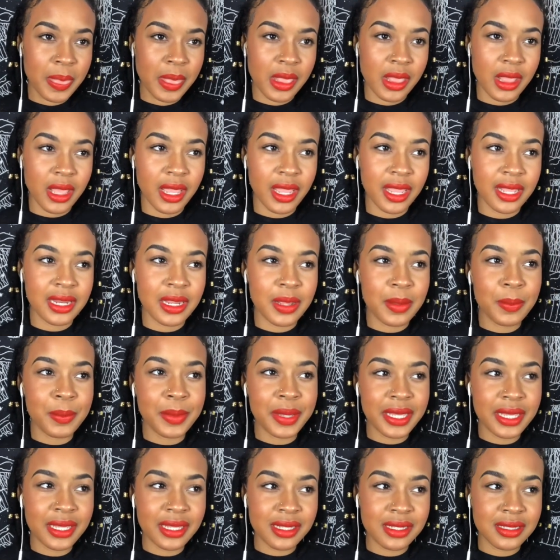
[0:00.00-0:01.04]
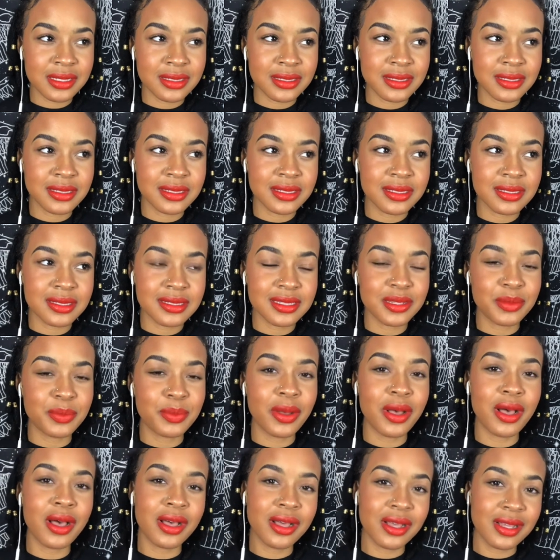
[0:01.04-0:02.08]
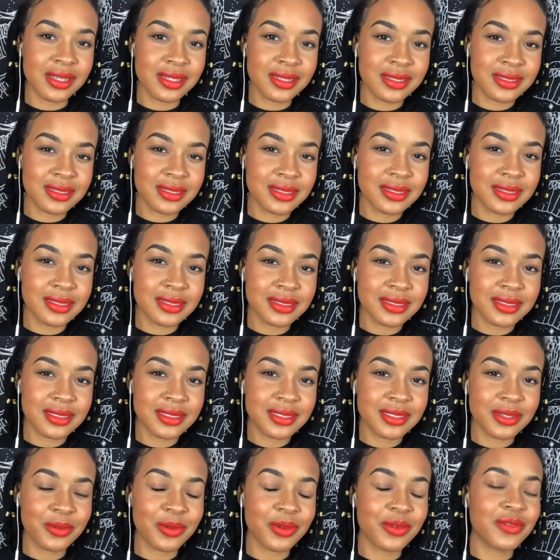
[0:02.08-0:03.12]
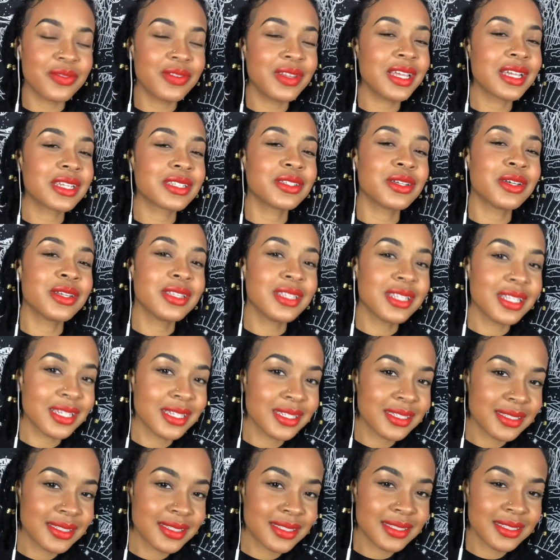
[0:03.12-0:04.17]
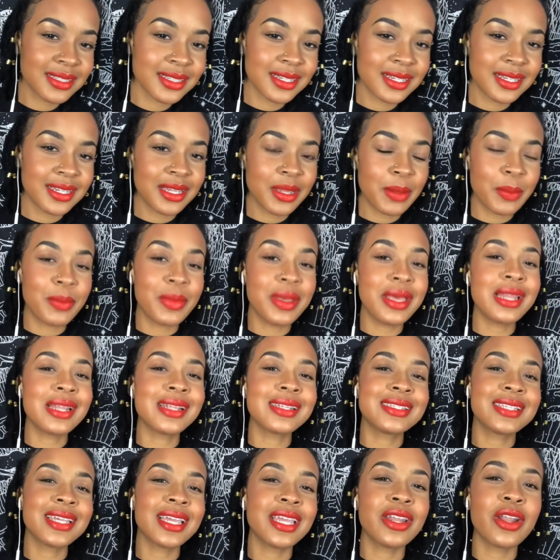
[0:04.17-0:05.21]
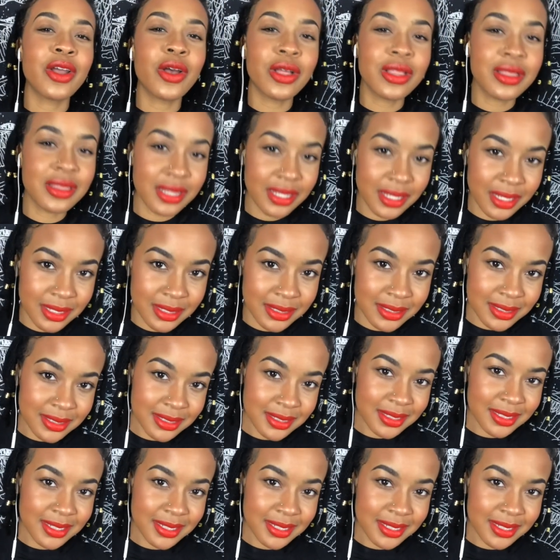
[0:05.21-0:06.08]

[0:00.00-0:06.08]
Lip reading: and it means to pause, to reflect on this, meditate on this,